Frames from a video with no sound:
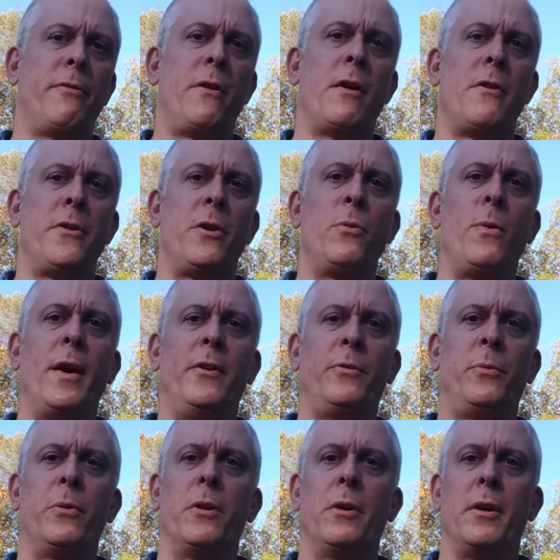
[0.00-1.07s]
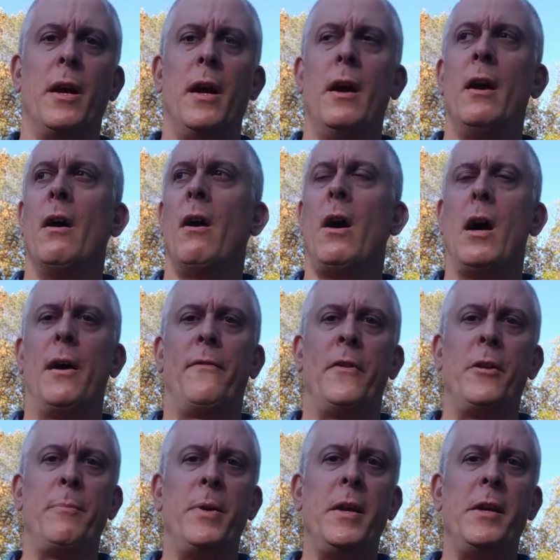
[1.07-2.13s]
farther westward off
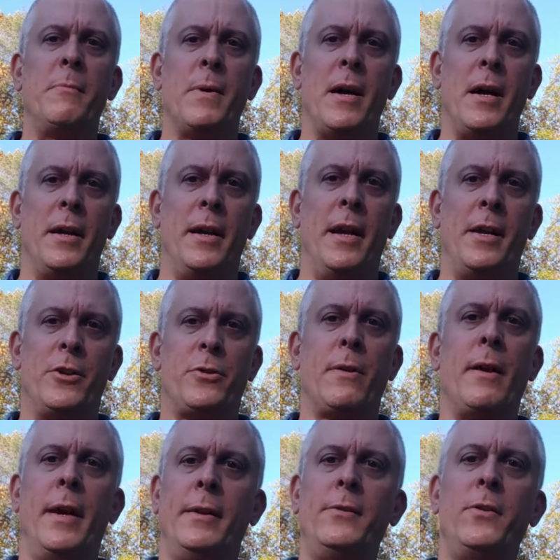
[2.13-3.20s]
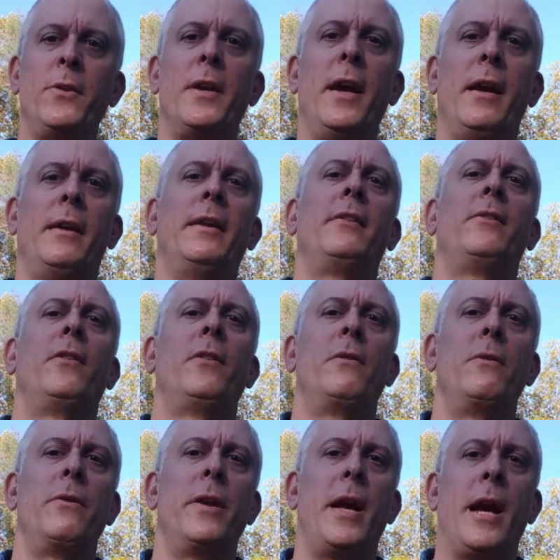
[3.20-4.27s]
of the Piedmont and trying to get
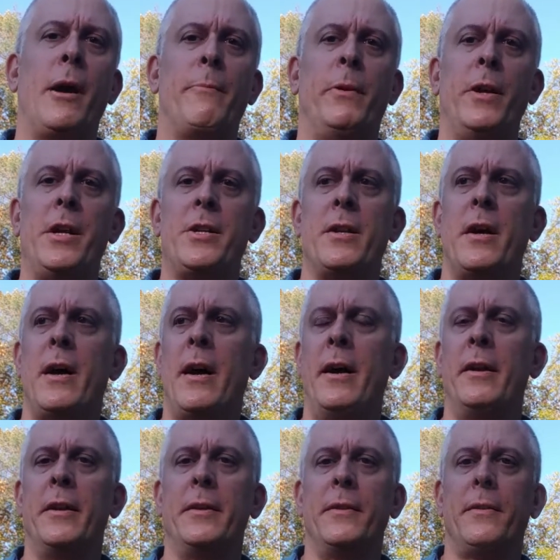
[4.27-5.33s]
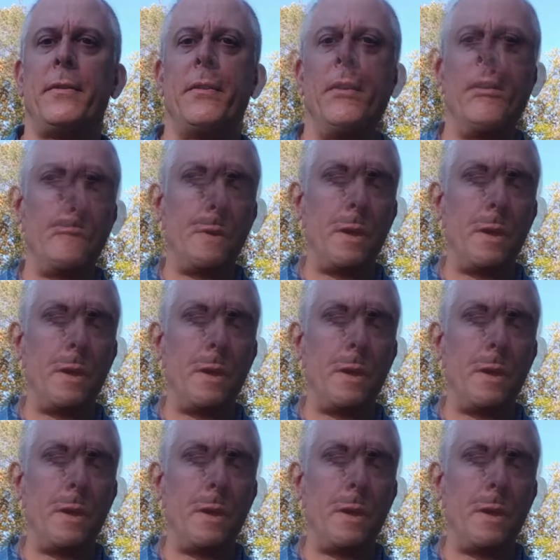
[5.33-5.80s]
into the Appalachian Highlands.